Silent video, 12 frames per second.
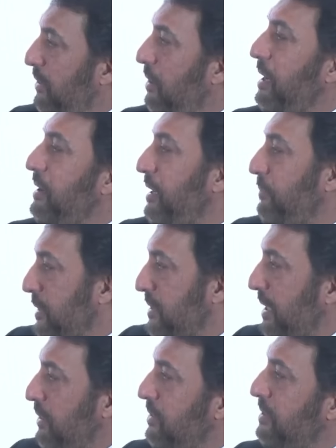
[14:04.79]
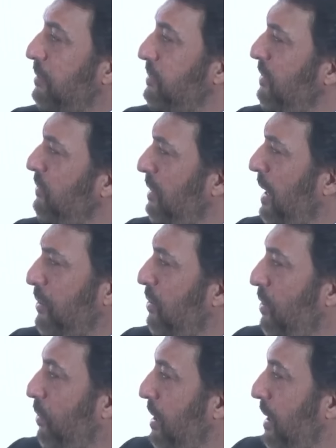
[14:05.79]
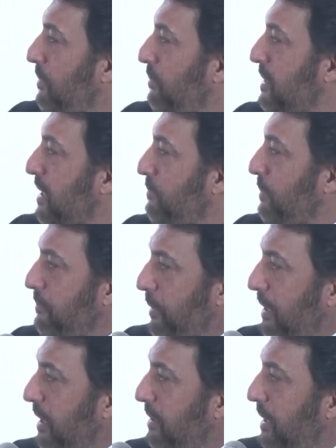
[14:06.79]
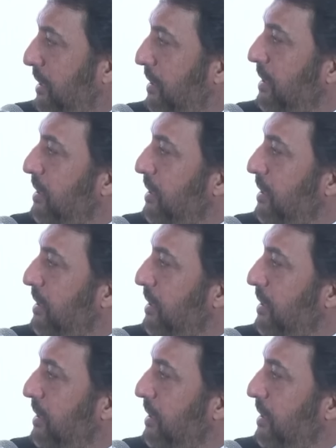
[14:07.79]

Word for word: or 100 percent or something, we, I don't know what numbers are being predicted.